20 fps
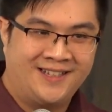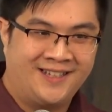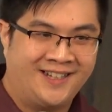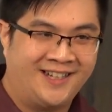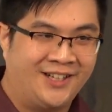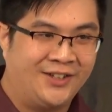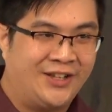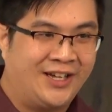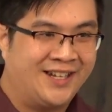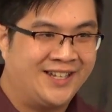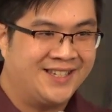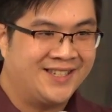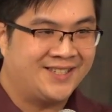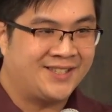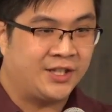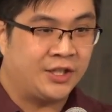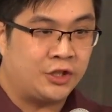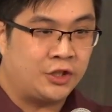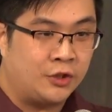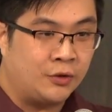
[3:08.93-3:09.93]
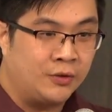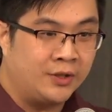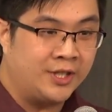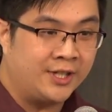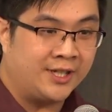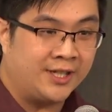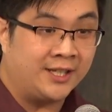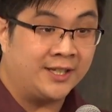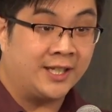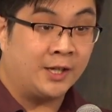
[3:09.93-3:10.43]
that is the
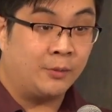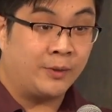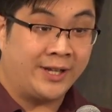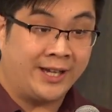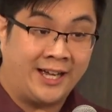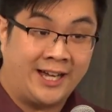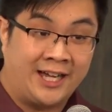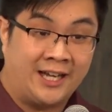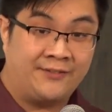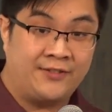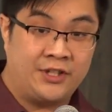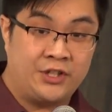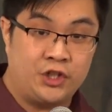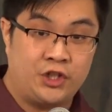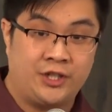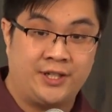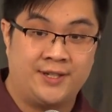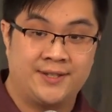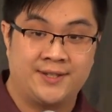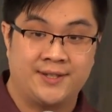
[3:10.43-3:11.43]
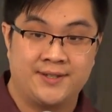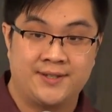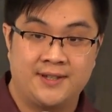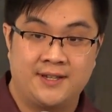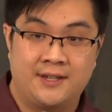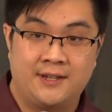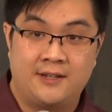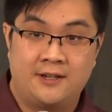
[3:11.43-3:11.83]
unity that we have in Jesus,